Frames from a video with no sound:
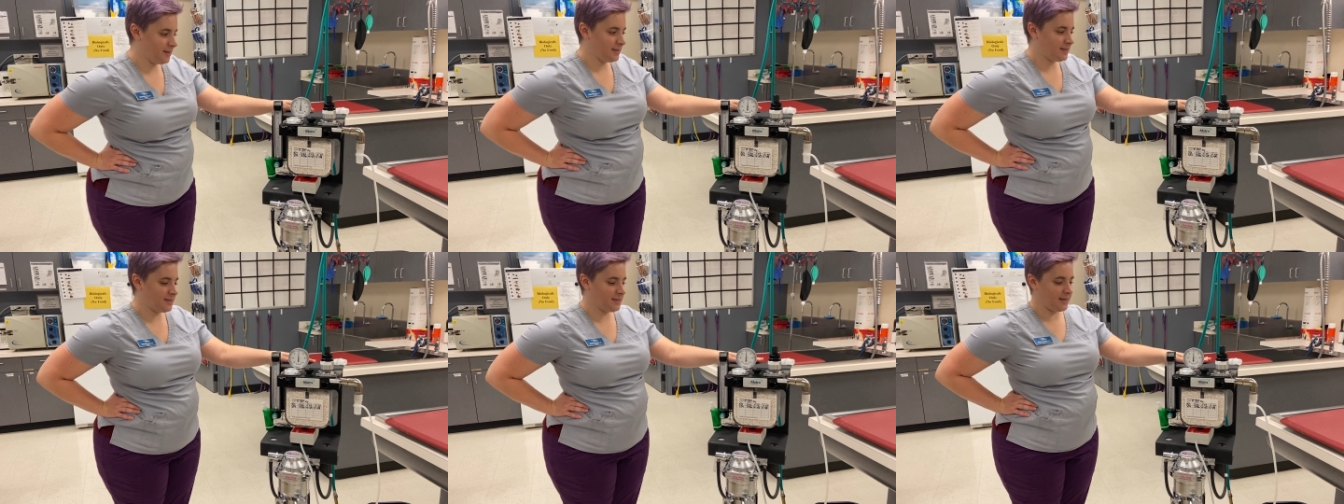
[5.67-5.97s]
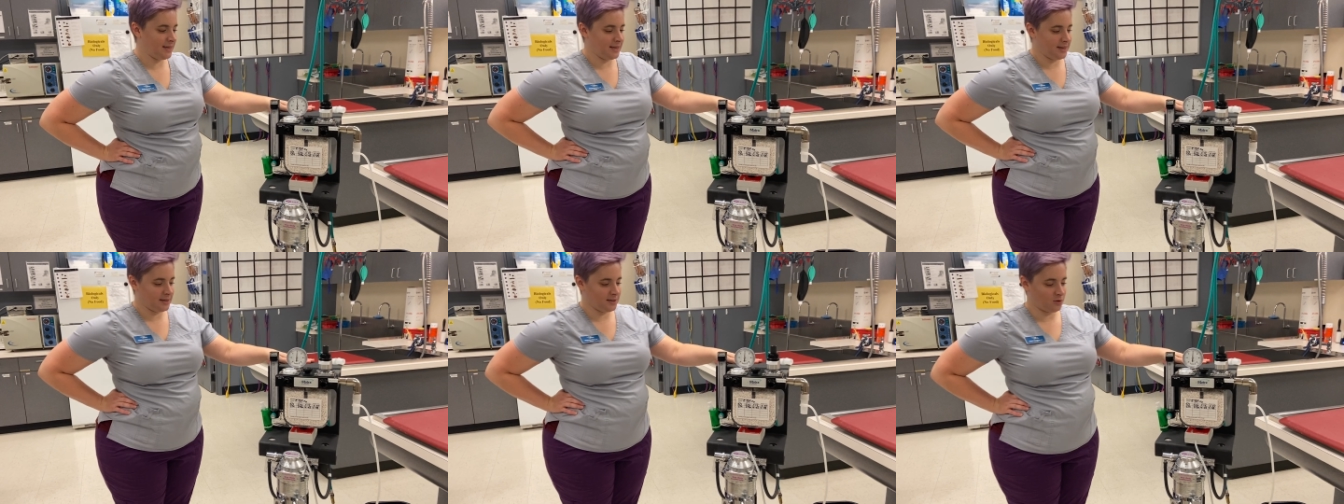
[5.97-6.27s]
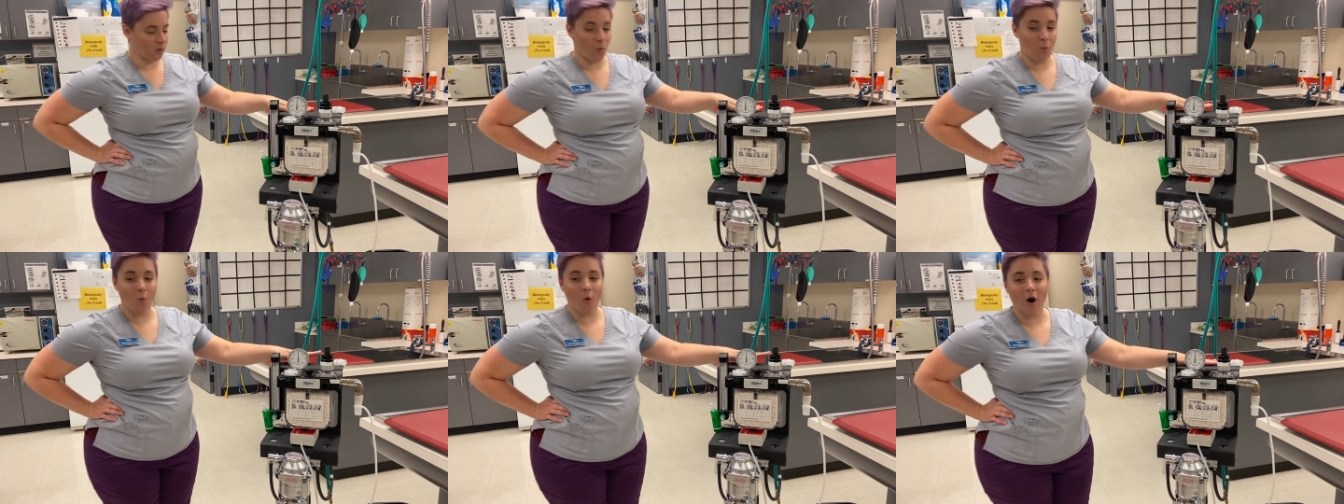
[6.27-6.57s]
this
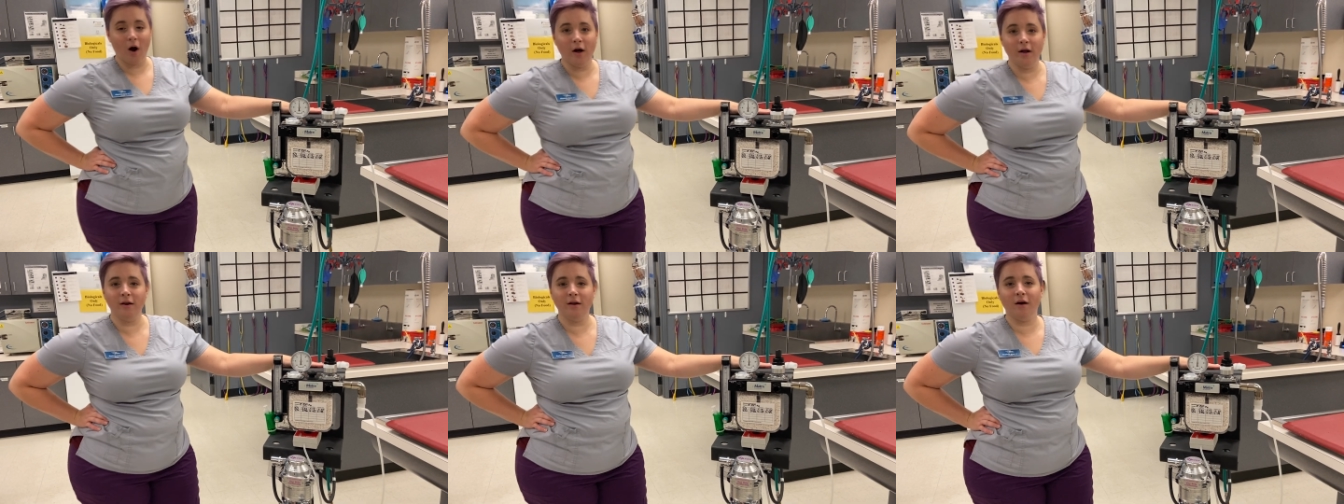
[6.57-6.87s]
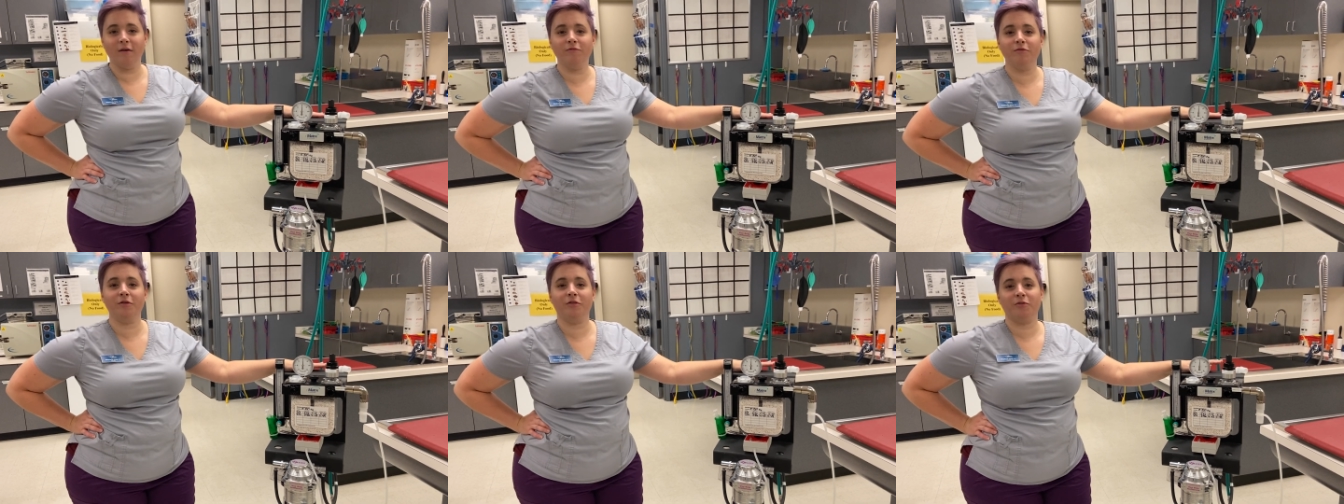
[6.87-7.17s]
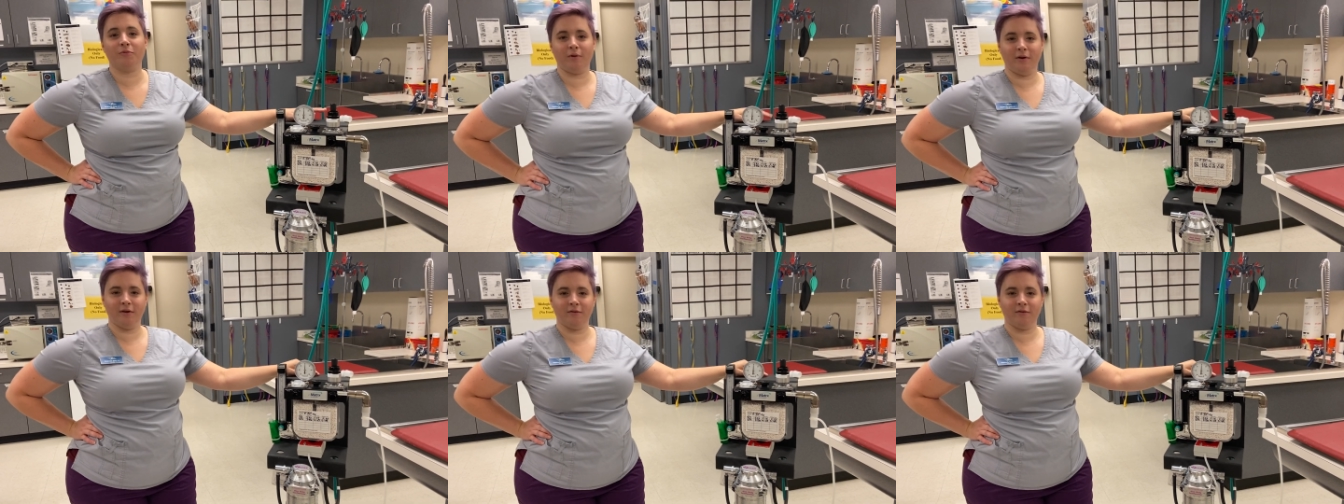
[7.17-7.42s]
is one of the three